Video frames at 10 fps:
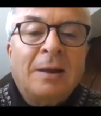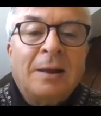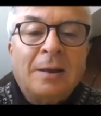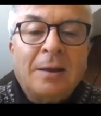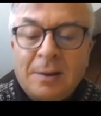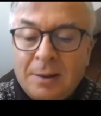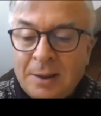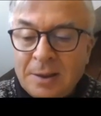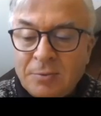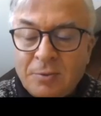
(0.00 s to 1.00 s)
then
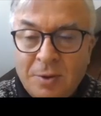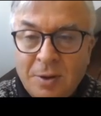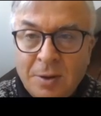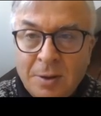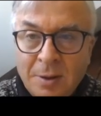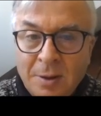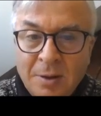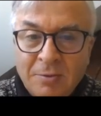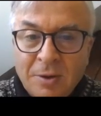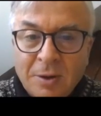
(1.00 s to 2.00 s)
this would
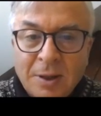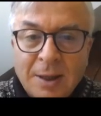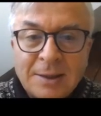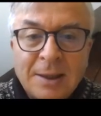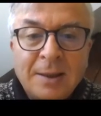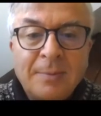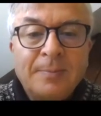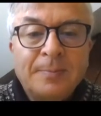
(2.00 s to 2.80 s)
work nicely.